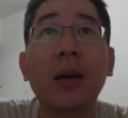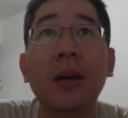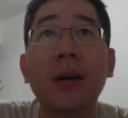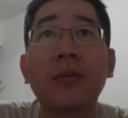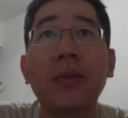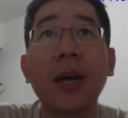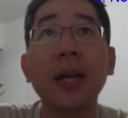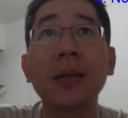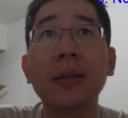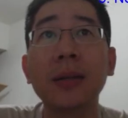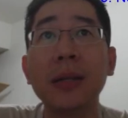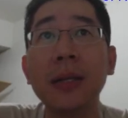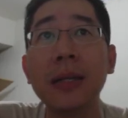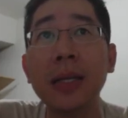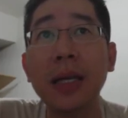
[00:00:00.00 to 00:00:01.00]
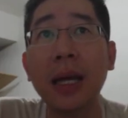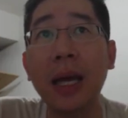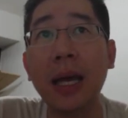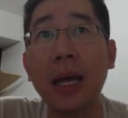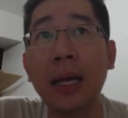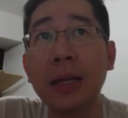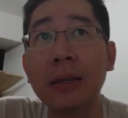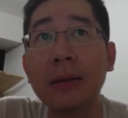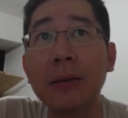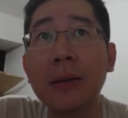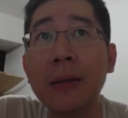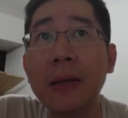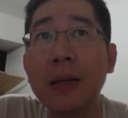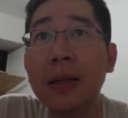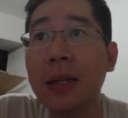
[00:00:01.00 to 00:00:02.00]
fight. And
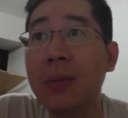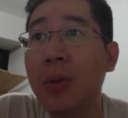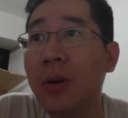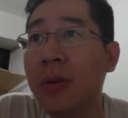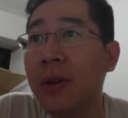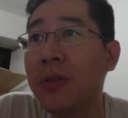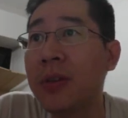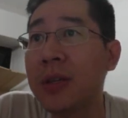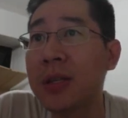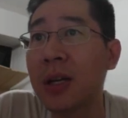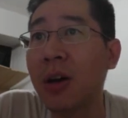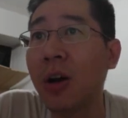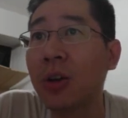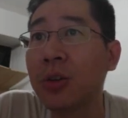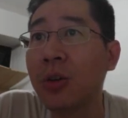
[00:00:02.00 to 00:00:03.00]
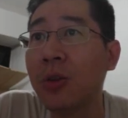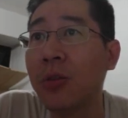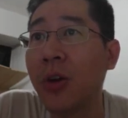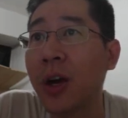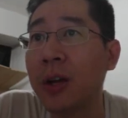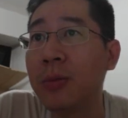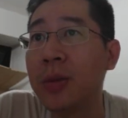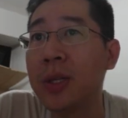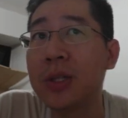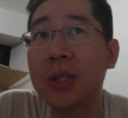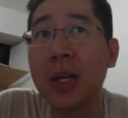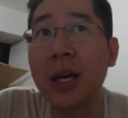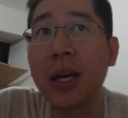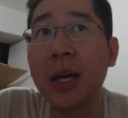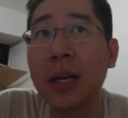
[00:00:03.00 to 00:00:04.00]
they both have this auto avoid, which
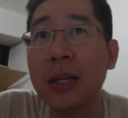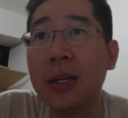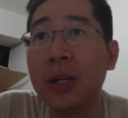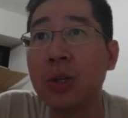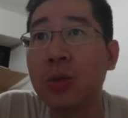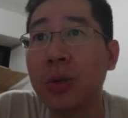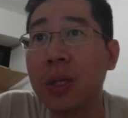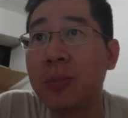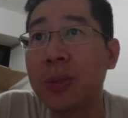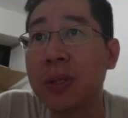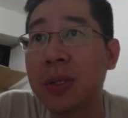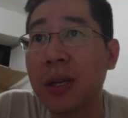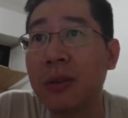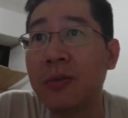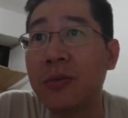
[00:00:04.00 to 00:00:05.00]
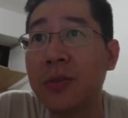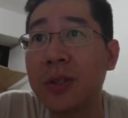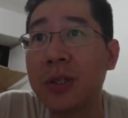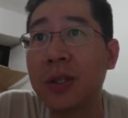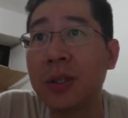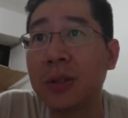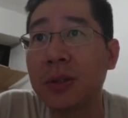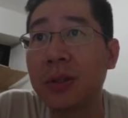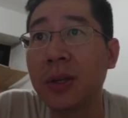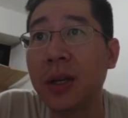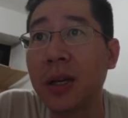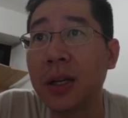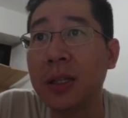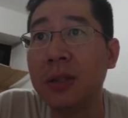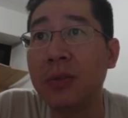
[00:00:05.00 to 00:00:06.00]
20% physical
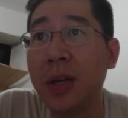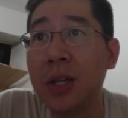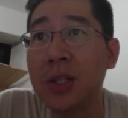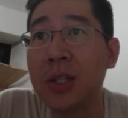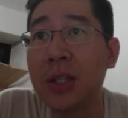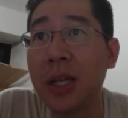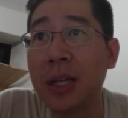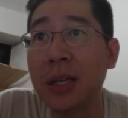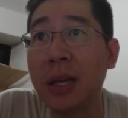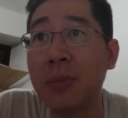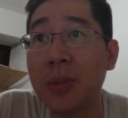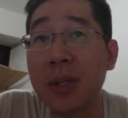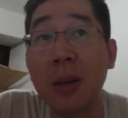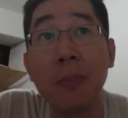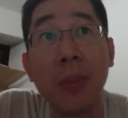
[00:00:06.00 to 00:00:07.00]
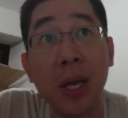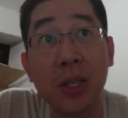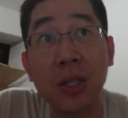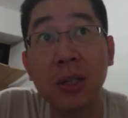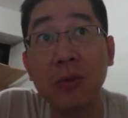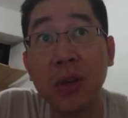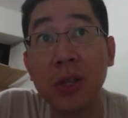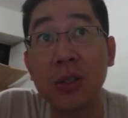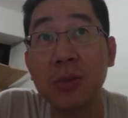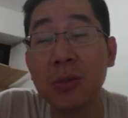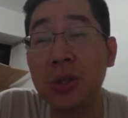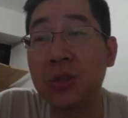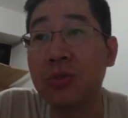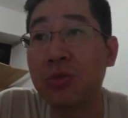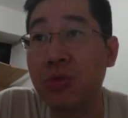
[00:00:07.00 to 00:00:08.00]
evasion and 10% magic evasion,
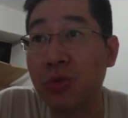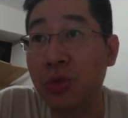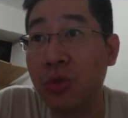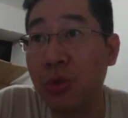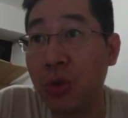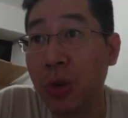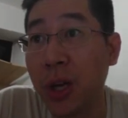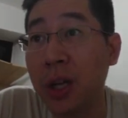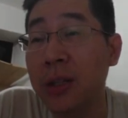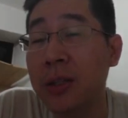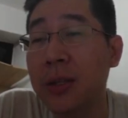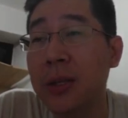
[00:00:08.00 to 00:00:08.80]
which is great.